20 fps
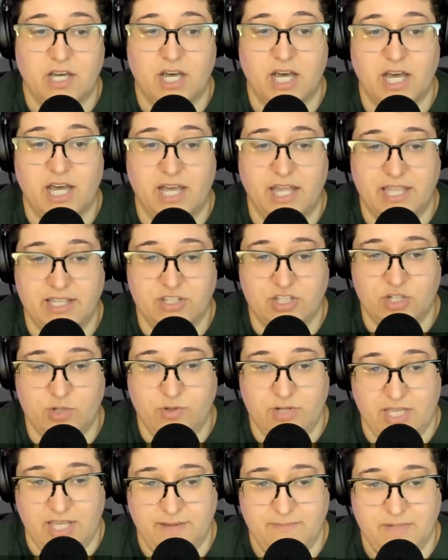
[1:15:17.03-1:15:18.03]
Uh, and
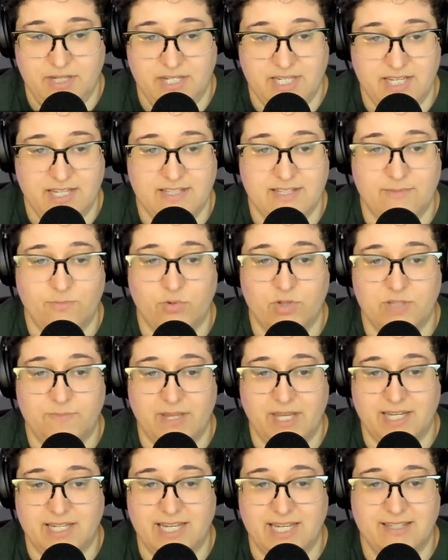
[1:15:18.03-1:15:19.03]
soon hypnotism was
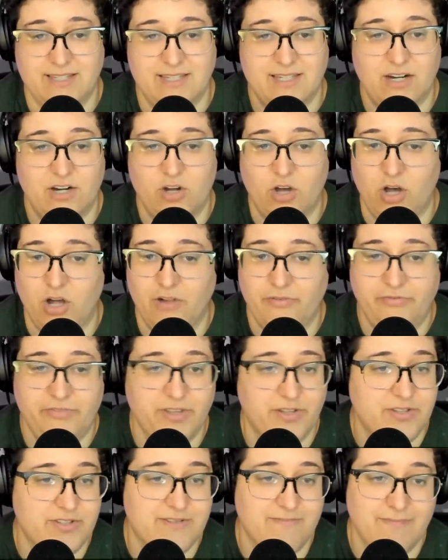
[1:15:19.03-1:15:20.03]
being tested in all
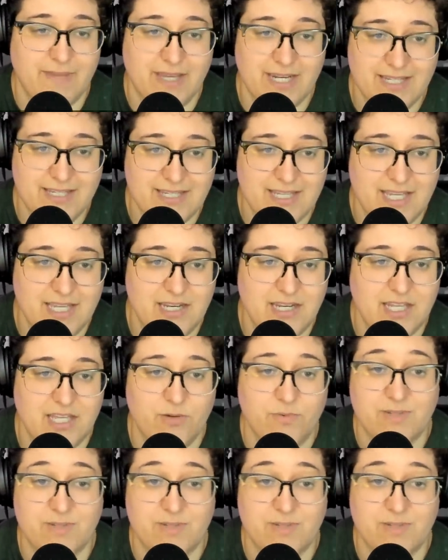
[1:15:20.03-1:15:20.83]
fields of medicine.